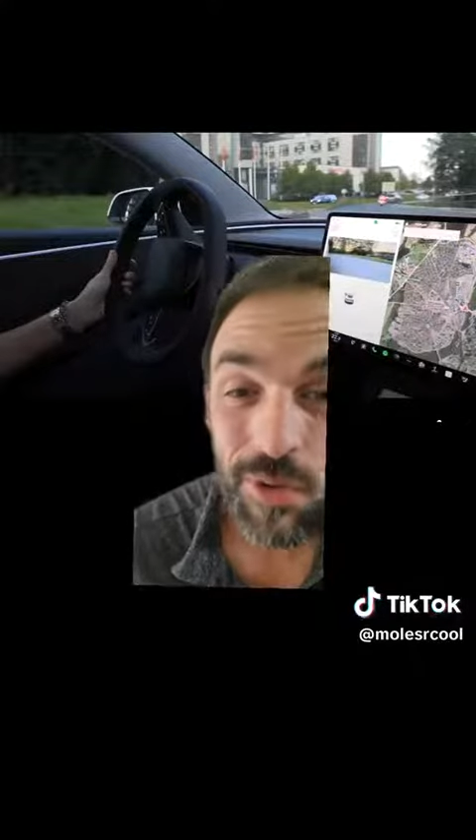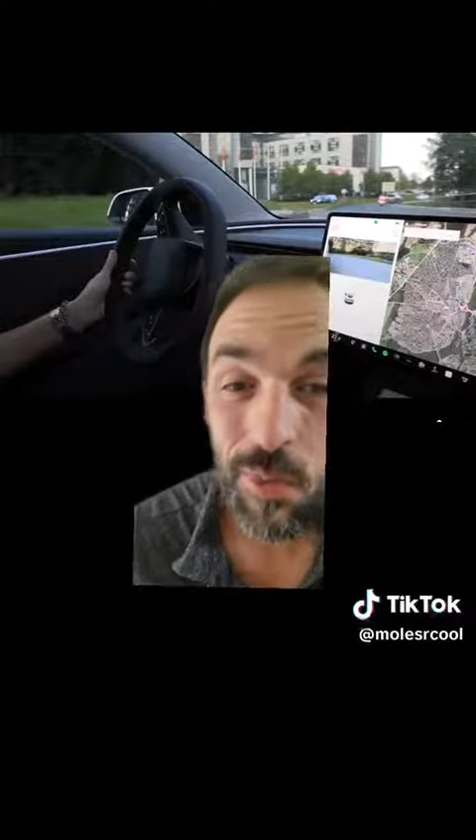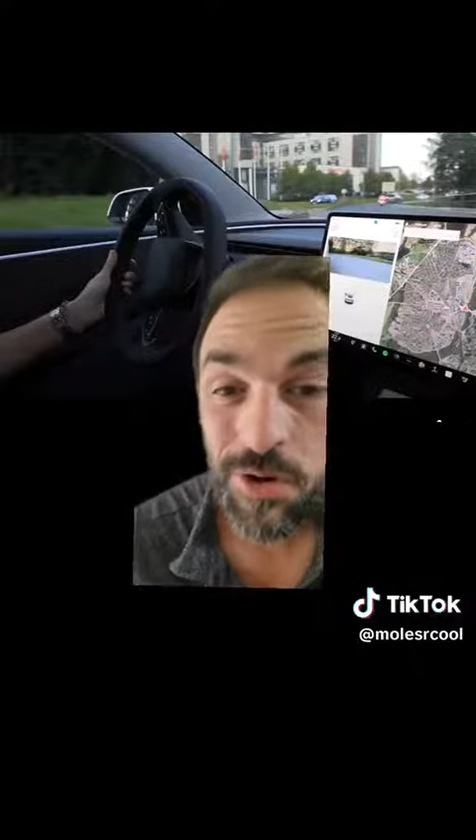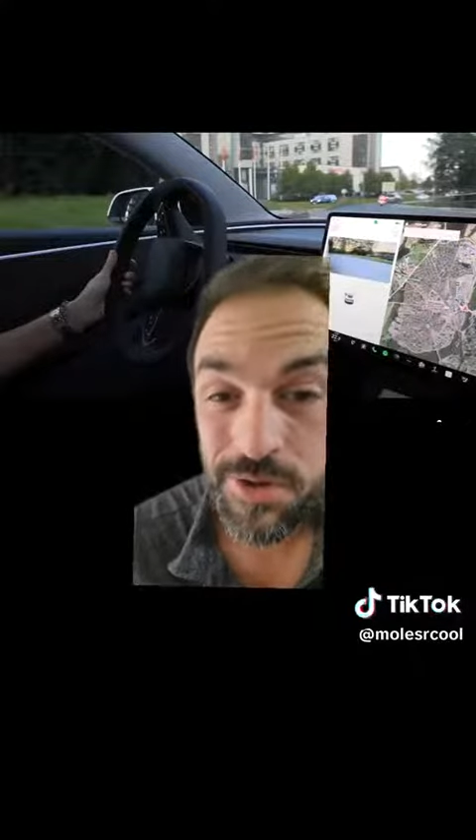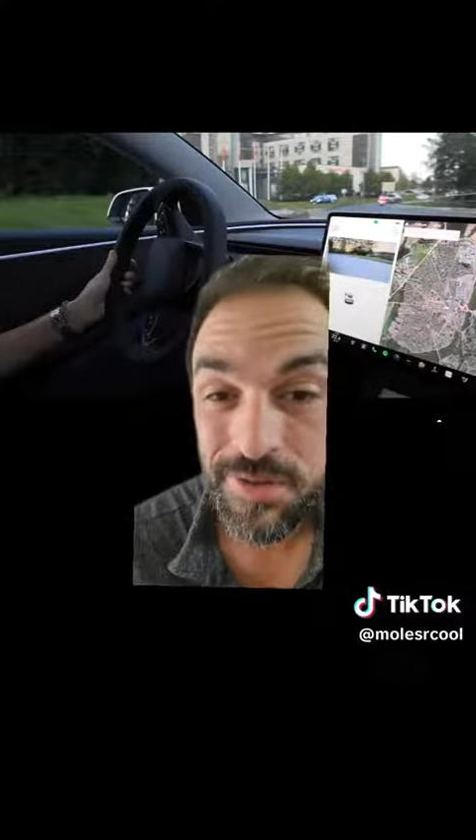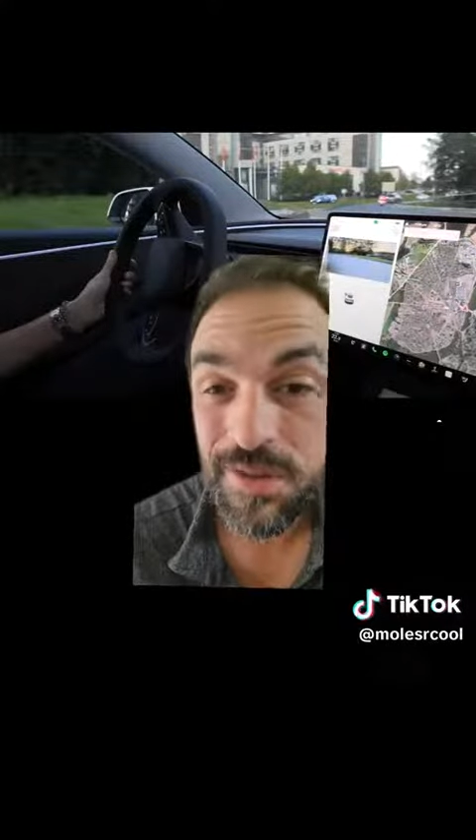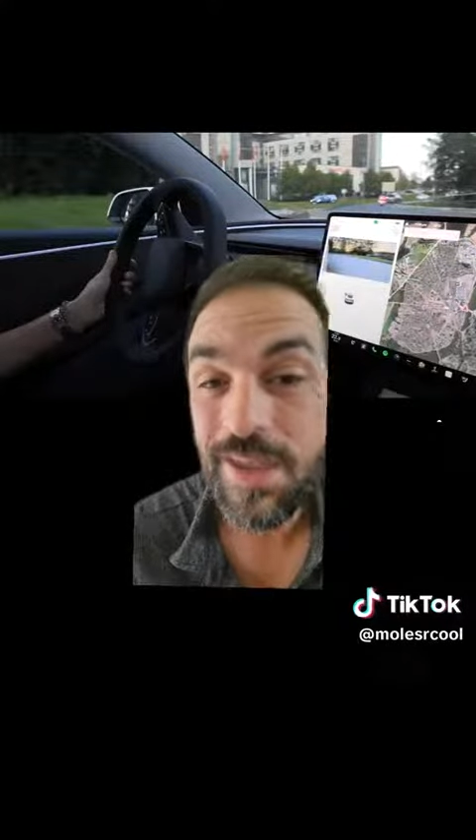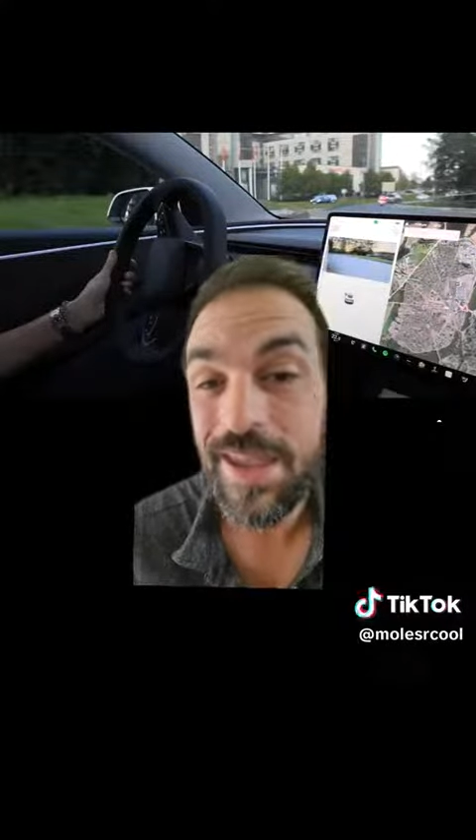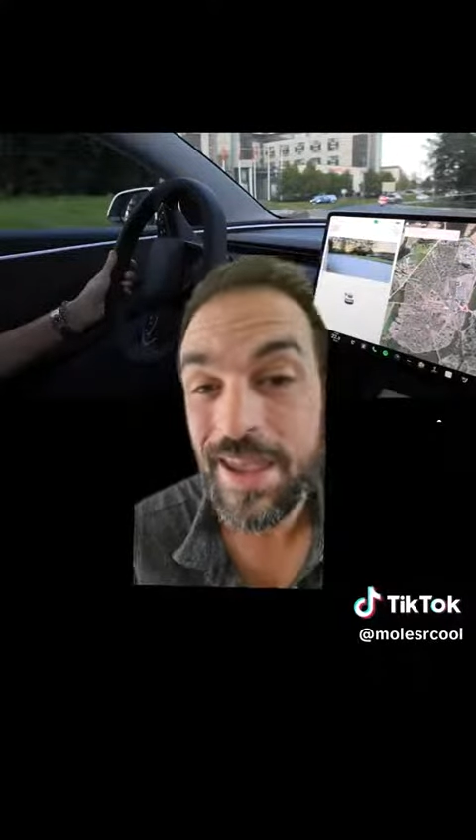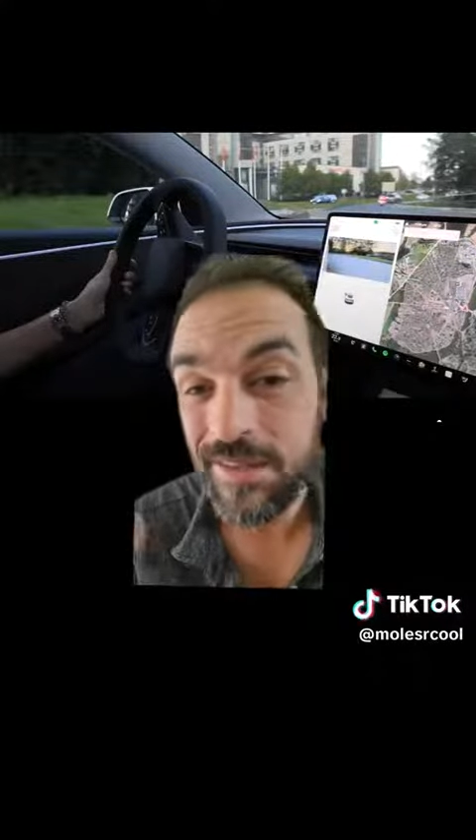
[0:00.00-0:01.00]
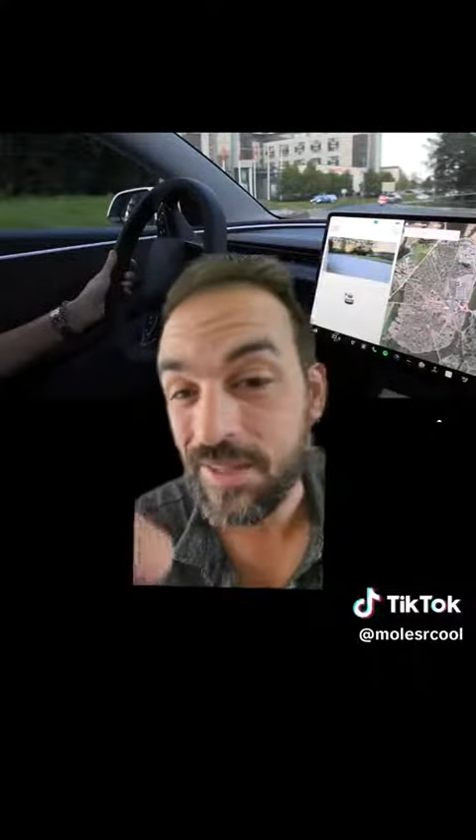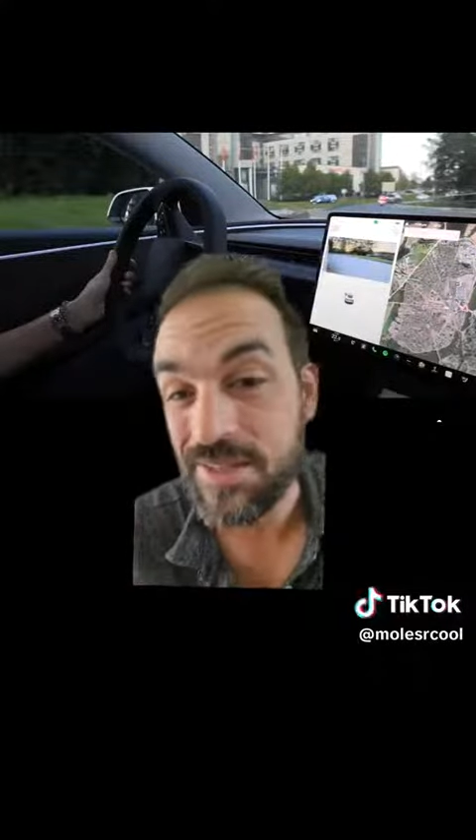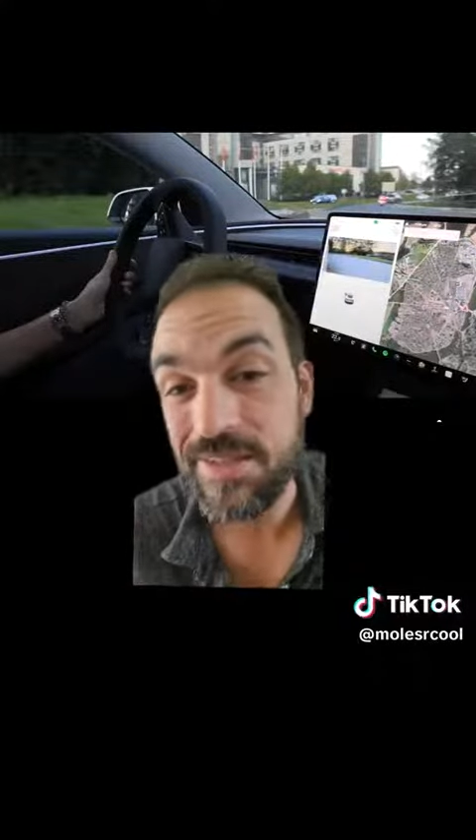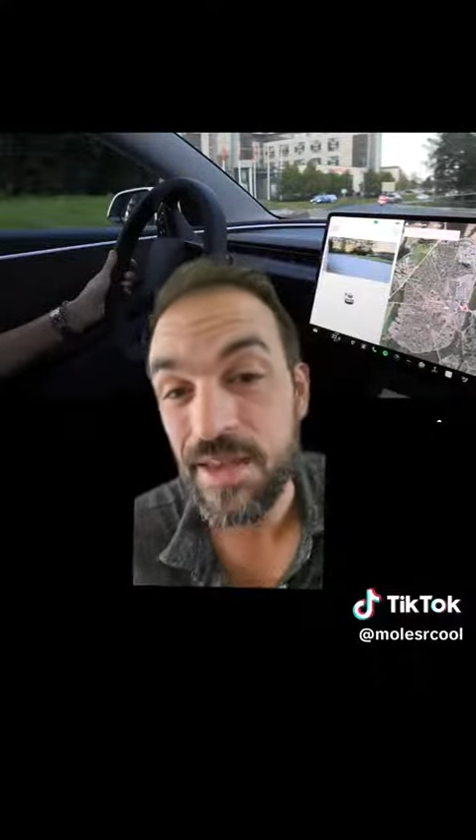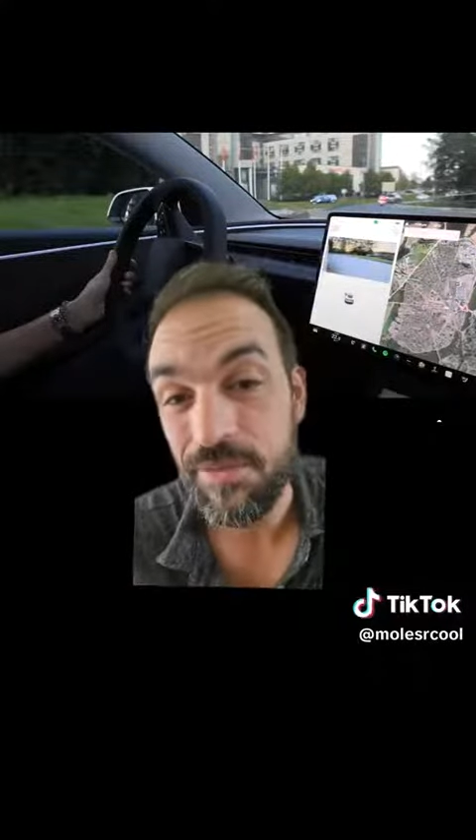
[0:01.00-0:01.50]
worse and less
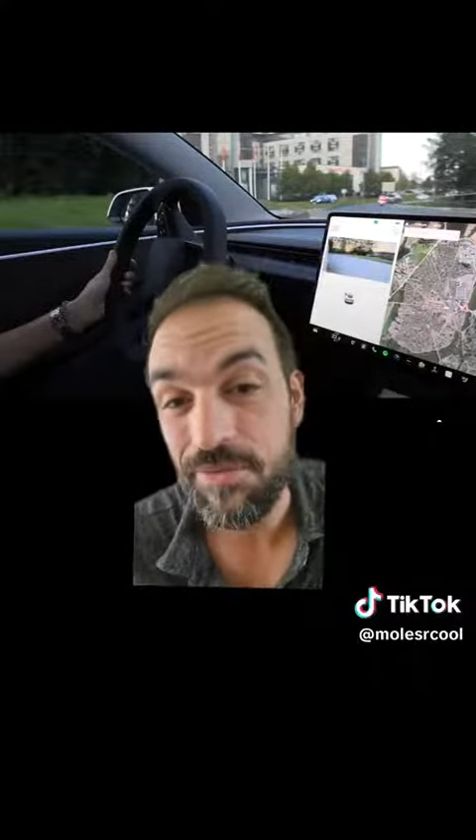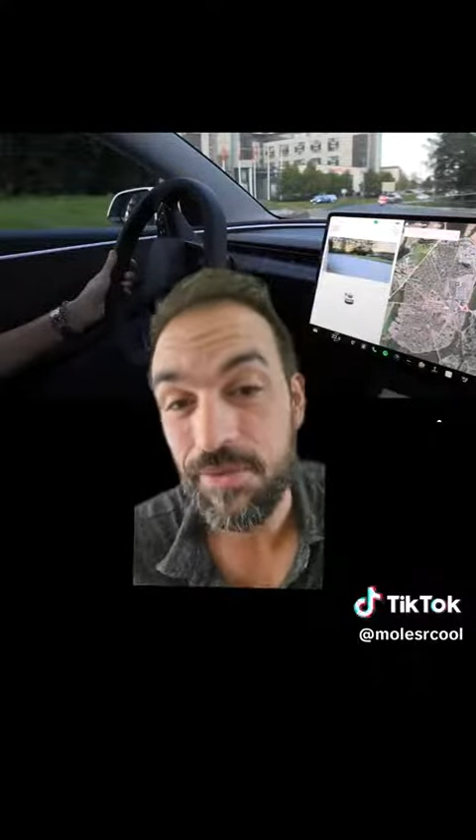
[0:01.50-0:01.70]
safe.